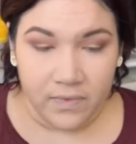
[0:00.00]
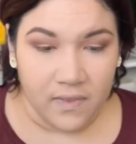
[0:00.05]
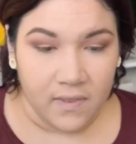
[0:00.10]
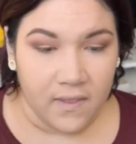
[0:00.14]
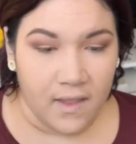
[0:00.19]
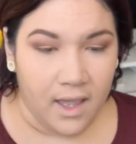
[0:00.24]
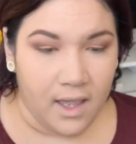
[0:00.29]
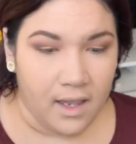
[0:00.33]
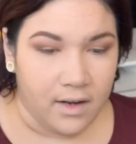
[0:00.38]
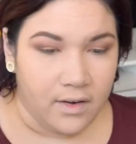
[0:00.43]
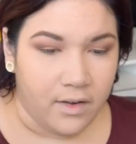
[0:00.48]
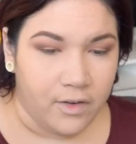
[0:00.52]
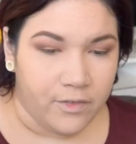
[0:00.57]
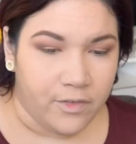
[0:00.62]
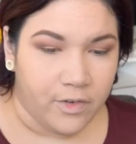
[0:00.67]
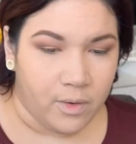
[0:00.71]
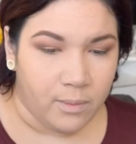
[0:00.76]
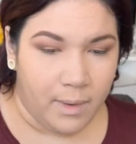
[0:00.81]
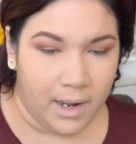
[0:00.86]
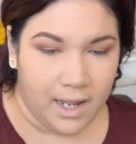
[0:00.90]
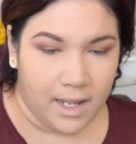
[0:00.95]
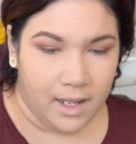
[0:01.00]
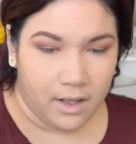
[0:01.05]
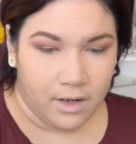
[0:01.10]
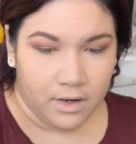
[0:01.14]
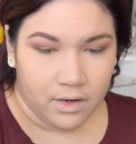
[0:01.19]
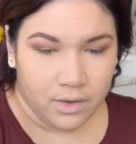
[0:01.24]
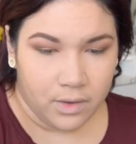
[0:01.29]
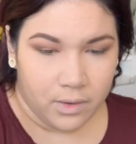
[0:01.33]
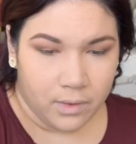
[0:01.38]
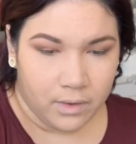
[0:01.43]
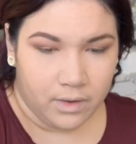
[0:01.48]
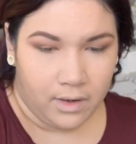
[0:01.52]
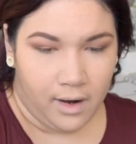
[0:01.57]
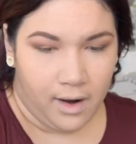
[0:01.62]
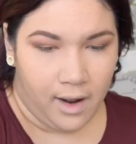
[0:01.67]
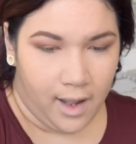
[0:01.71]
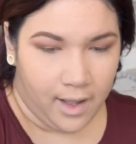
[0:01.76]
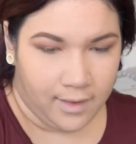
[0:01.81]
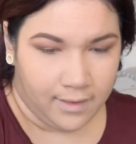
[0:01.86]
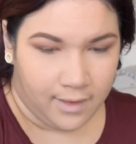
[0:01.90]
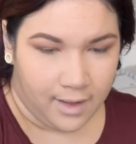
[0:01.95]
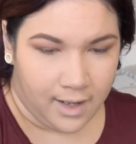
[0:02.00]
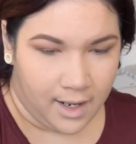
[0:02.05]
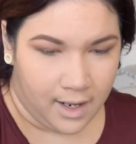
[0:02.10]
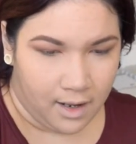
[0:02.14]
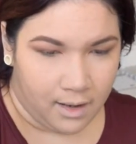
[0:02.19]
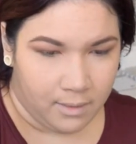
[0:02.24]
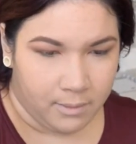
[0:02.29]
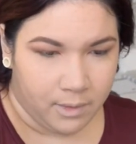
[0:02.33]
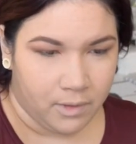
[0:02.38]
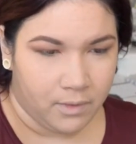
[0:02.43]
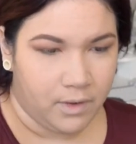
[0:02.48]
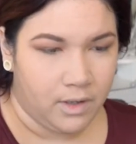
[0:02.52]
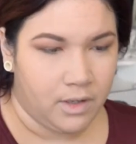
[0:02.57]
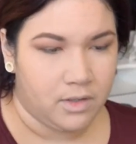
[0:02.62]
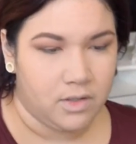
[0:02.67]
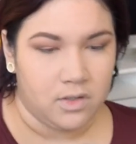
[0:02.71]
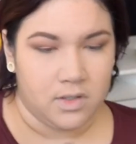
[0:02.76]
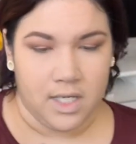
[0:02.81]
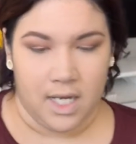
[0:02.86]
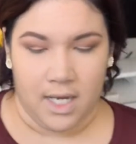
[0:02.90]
Then for my inner corner highlight, I'm going to